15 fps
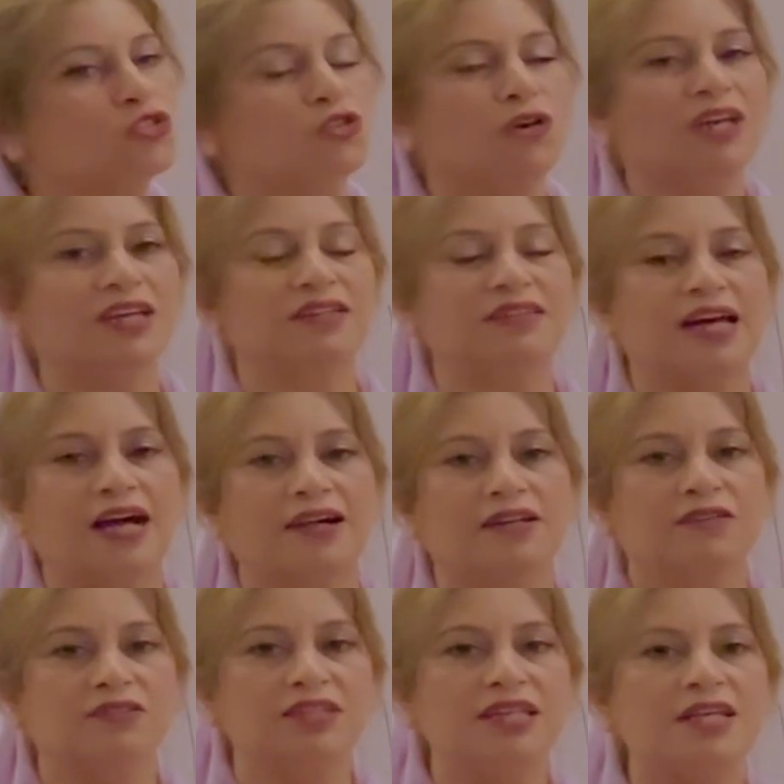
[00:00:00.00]
showing
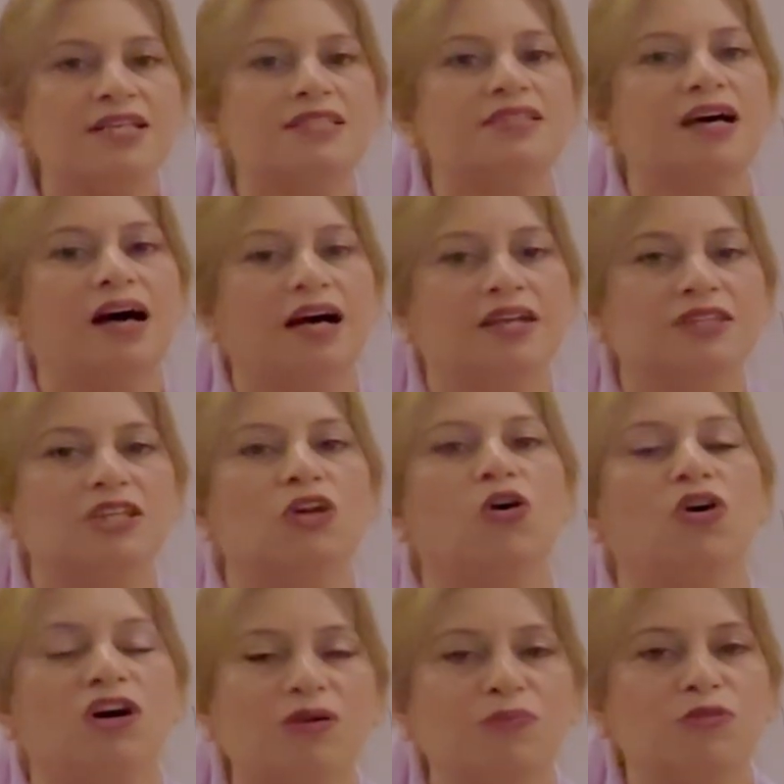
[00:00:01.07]
that these are the
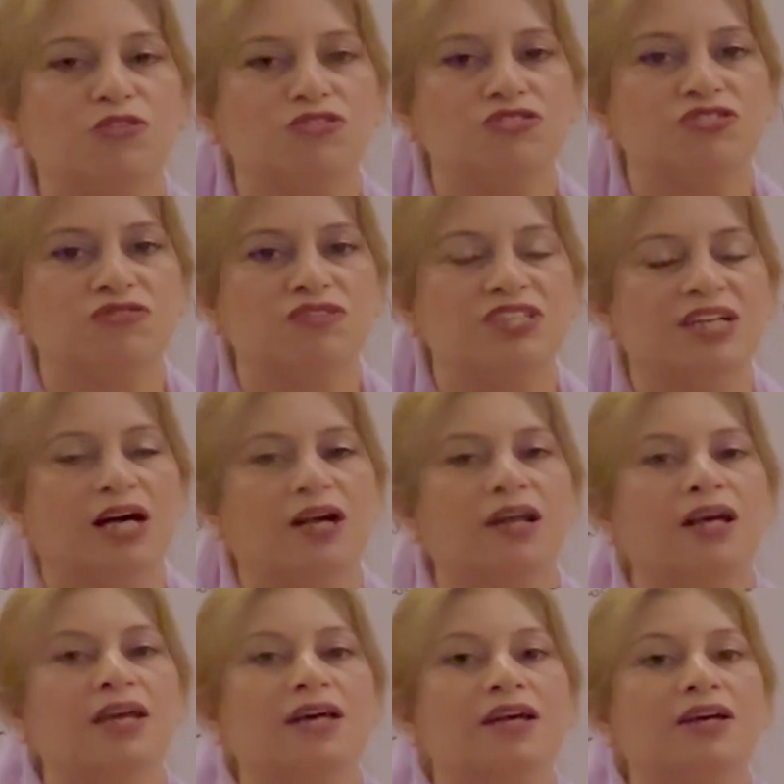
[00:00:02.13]
hormones which
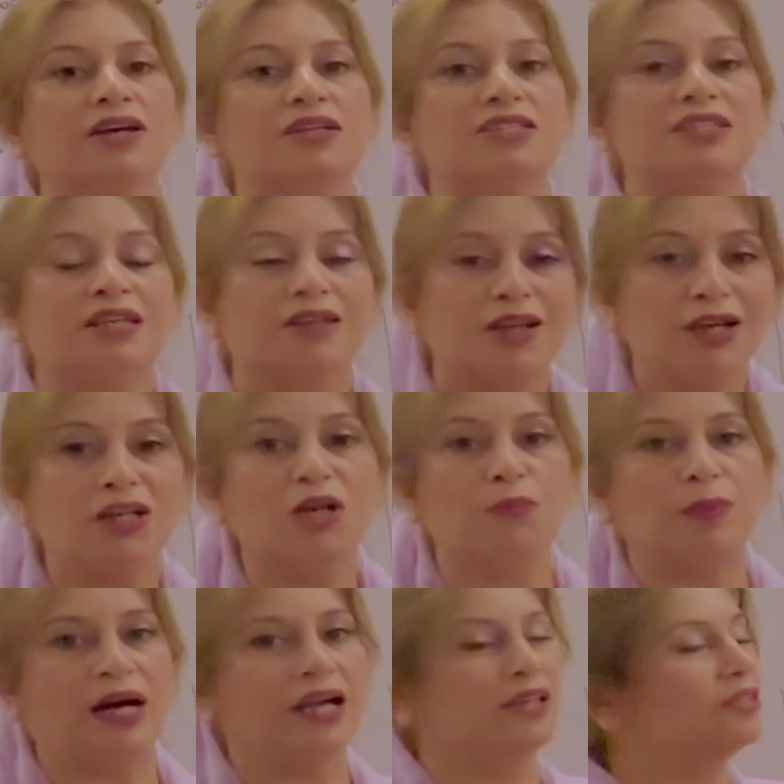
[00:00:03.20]
are
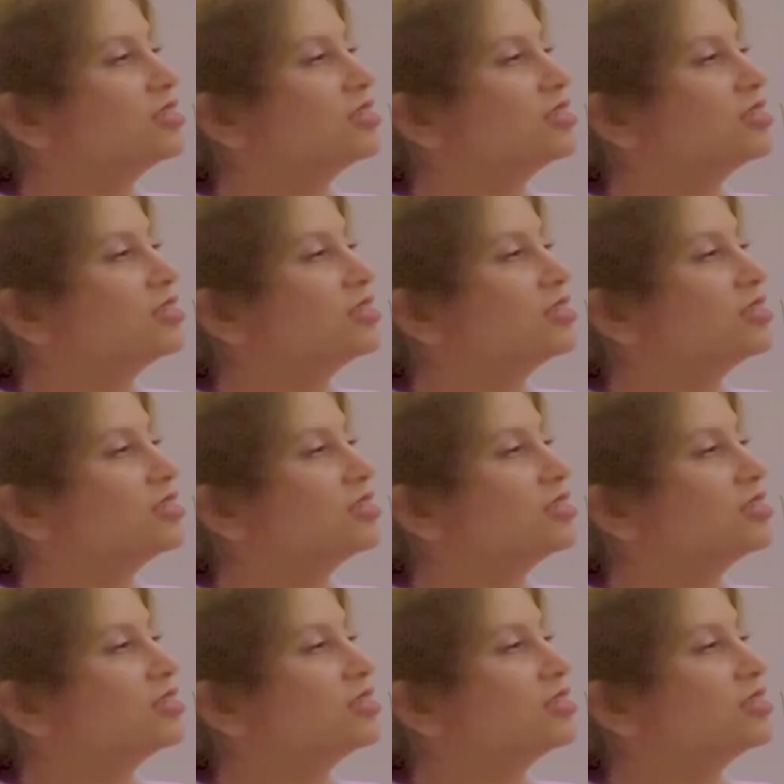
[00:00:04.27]
secreted by